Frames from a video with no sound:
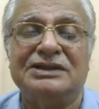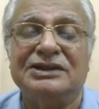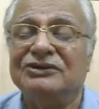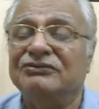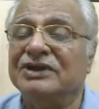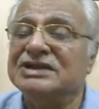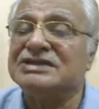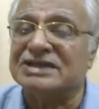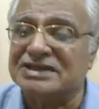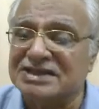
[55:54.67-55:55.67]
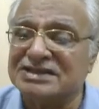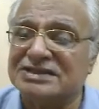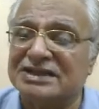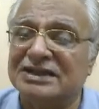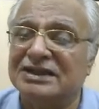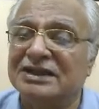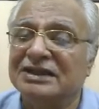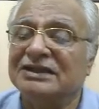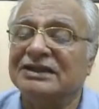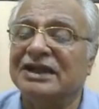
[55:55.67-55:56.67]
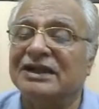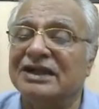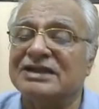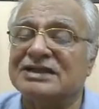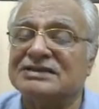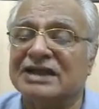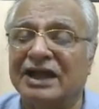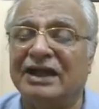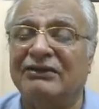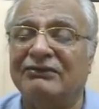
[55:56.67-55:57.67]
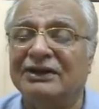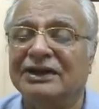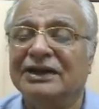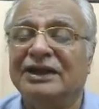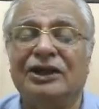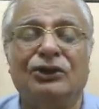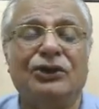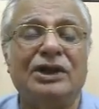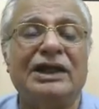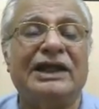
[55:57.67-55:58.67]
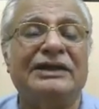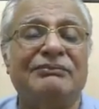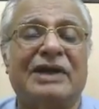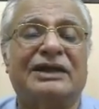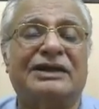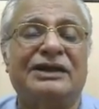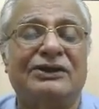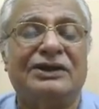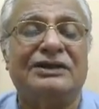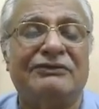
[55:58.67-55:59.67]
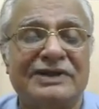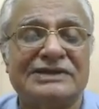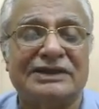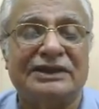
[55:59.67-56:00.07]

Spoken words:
when he suggested that let us have a load line marking on the vessel,